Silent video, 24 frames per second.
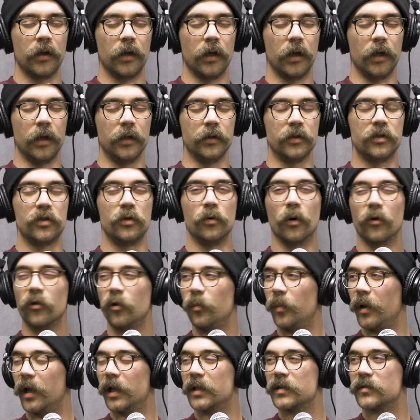and 2 other
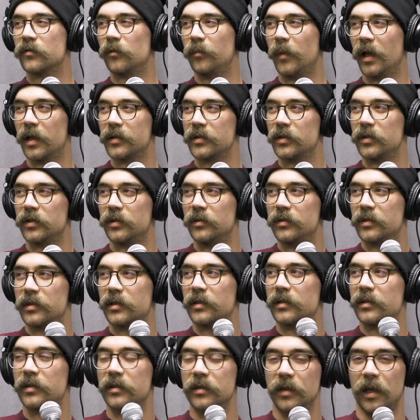bands from
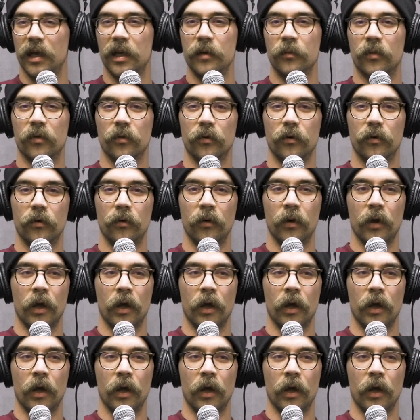Massachusetts came through.